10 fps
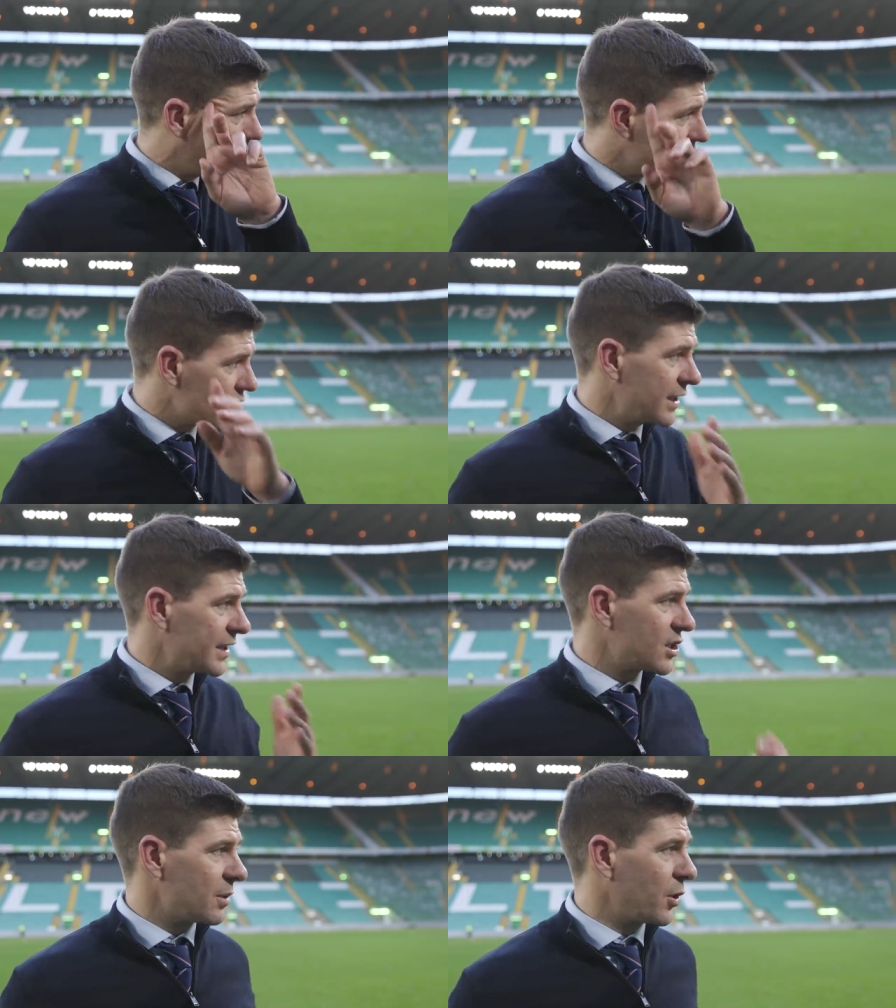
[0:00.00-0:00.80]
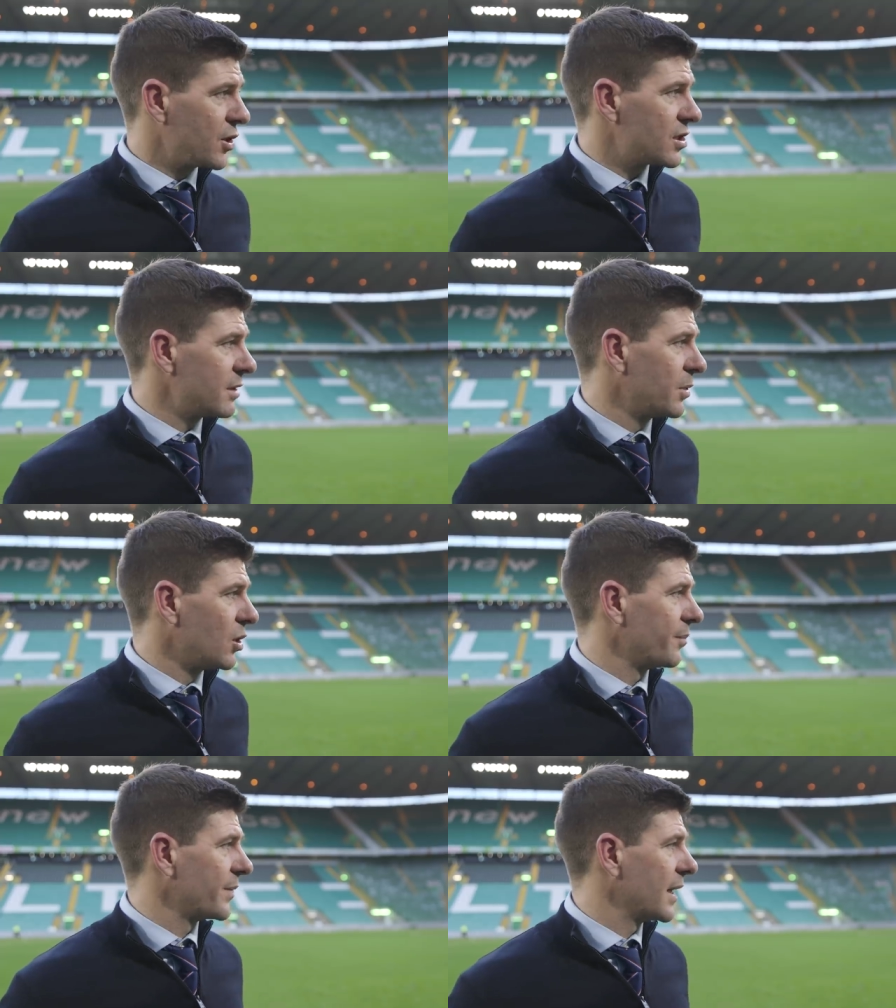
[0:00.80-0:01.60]
Obviously disappointed,
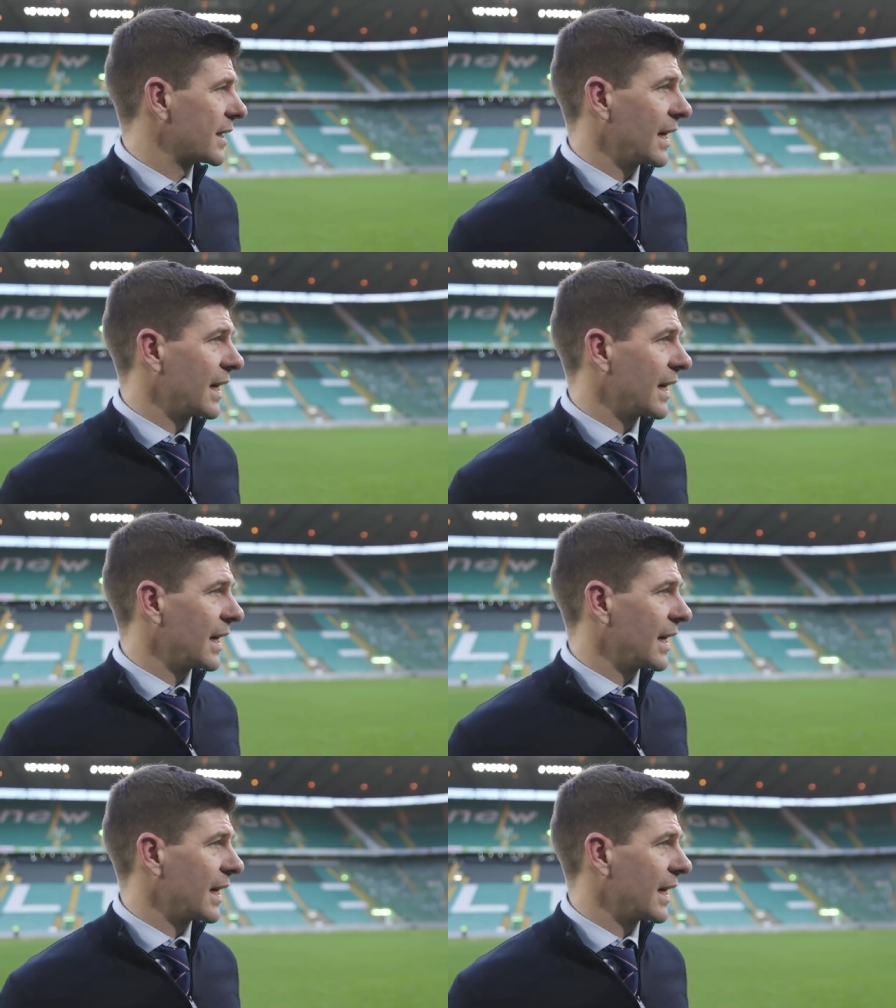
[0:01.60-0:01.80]
but it